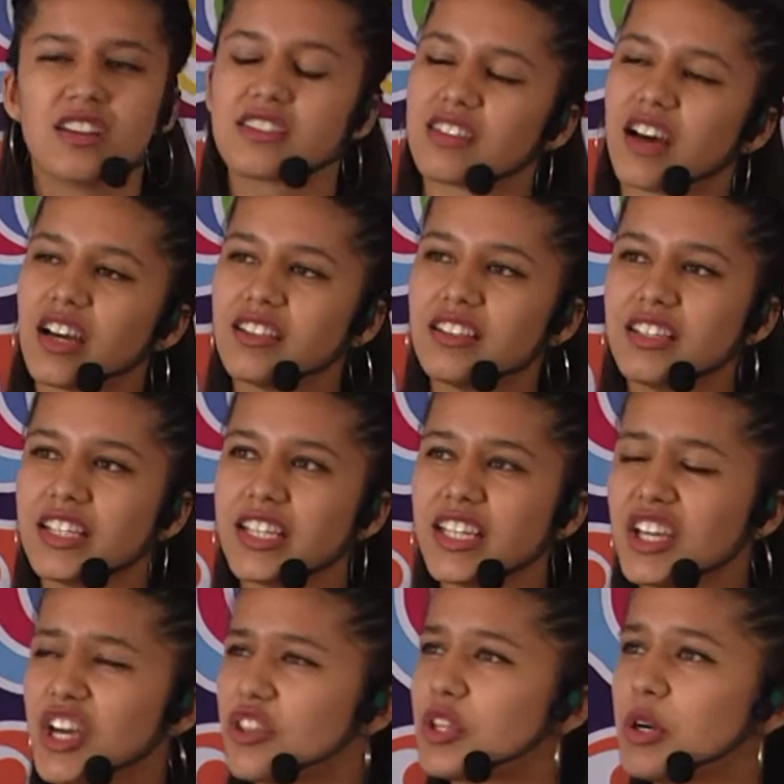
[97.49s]

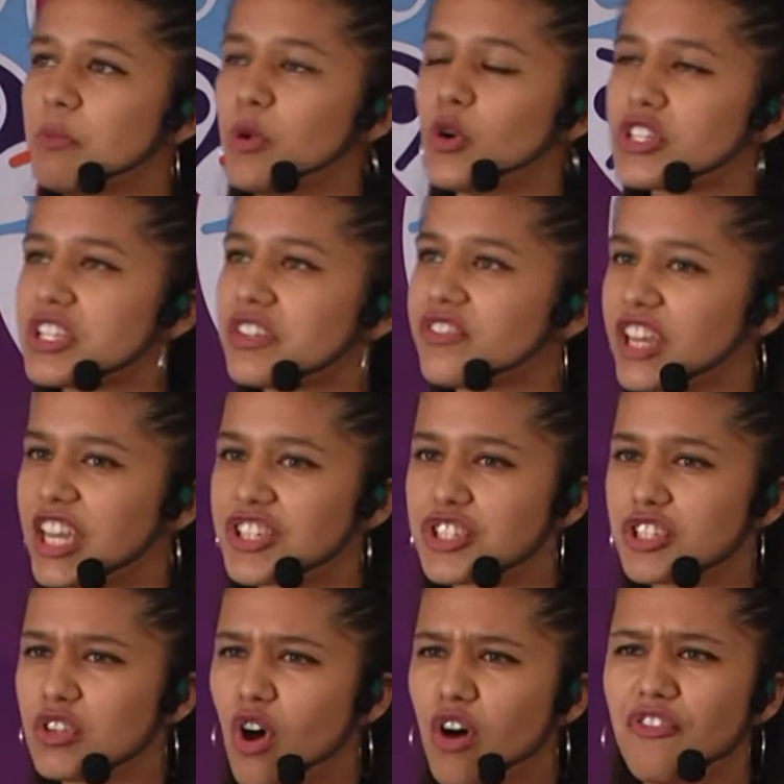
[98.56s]
Suddenly, the
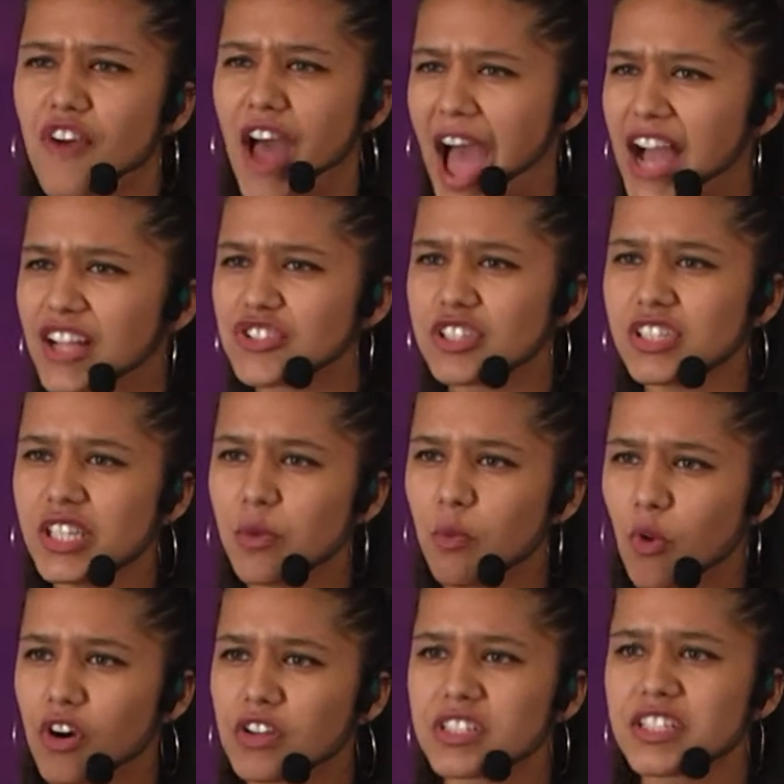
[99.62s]
motivation of actually
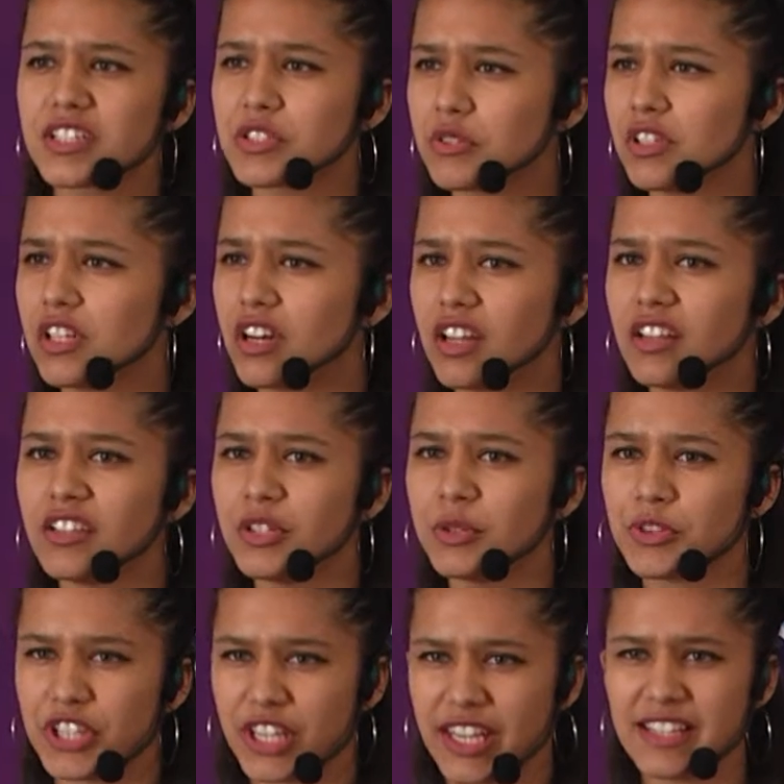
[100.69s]
wanting to learn new
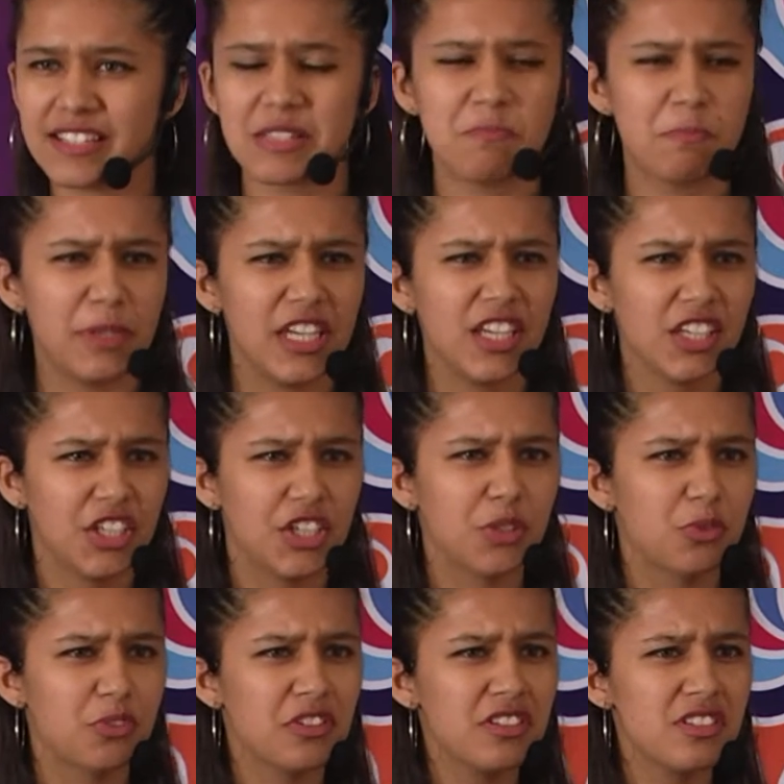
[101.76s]
things and being
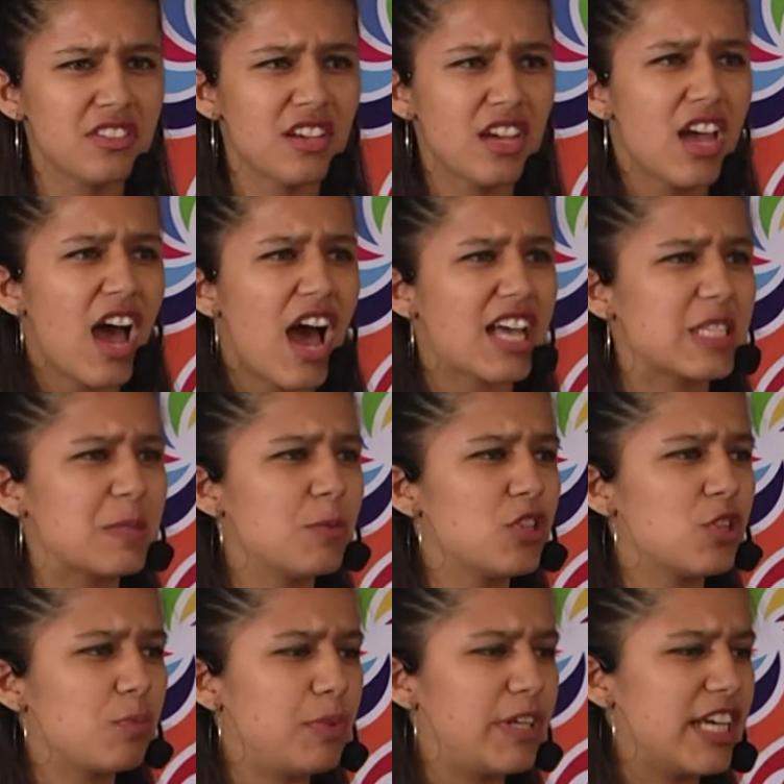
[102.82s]
curious has been
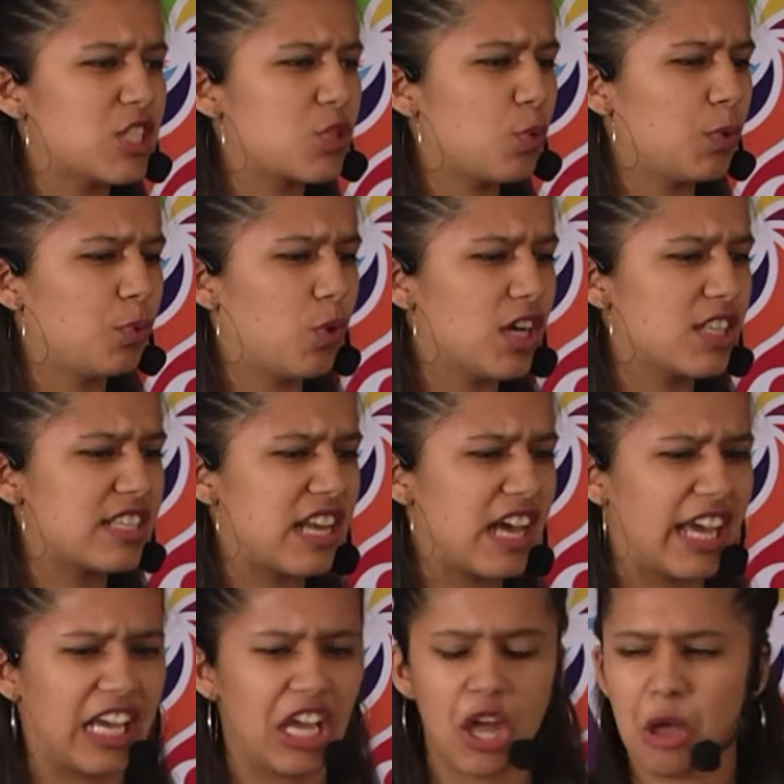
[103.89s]
replaced with words
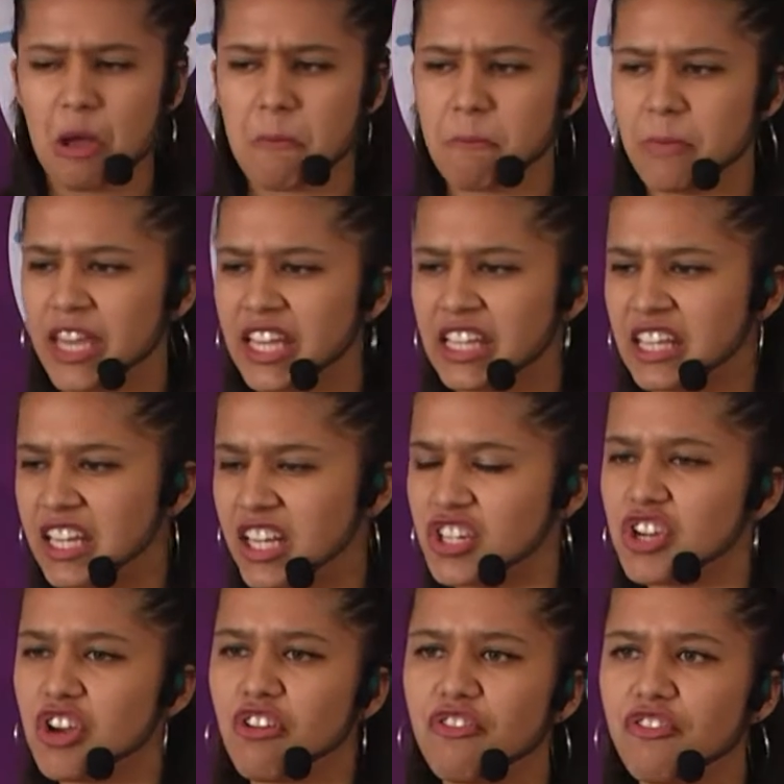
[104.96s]
like make it,
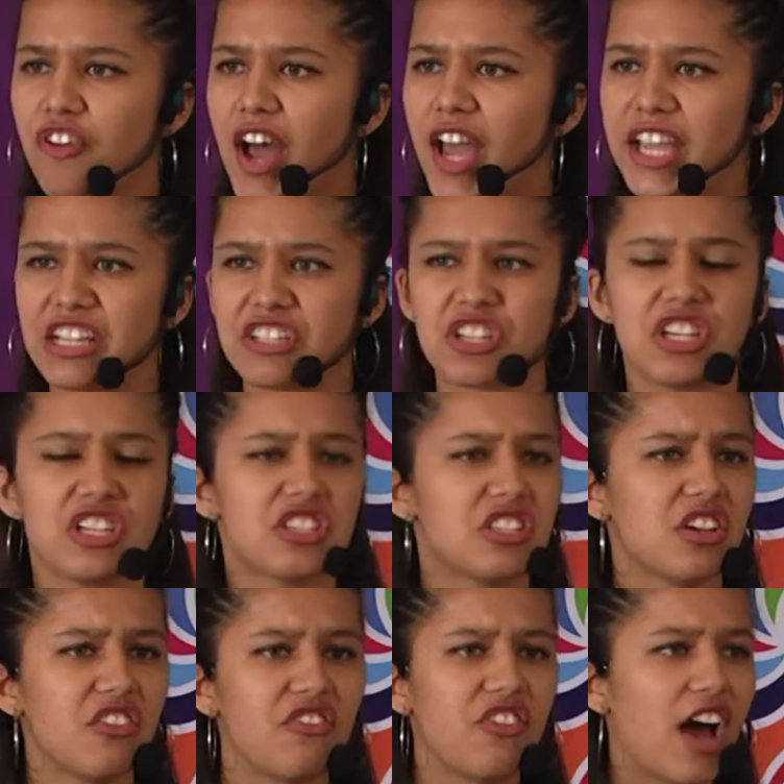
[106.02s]
fight,
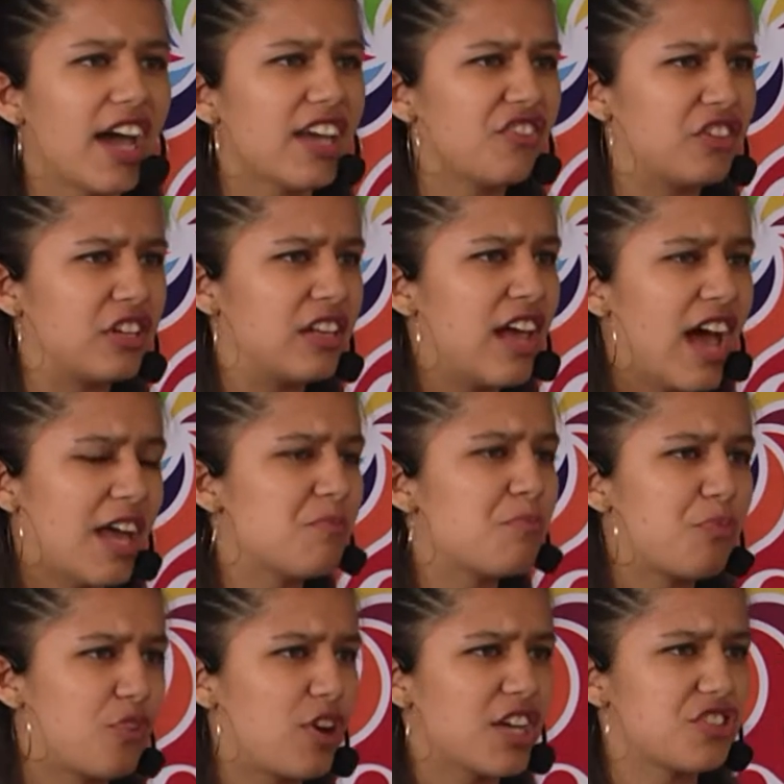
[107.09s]
survival, and
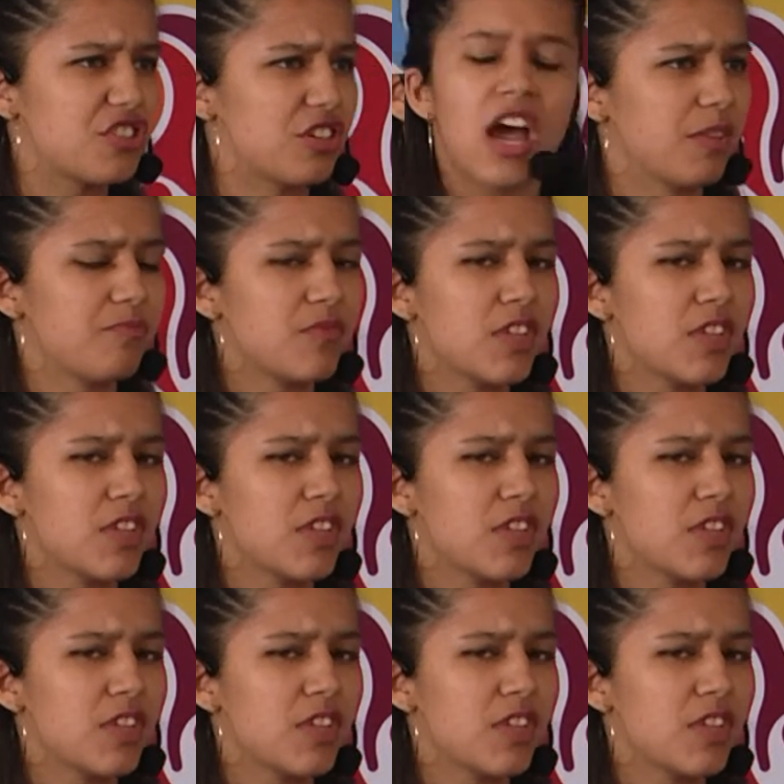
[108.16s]
pressure.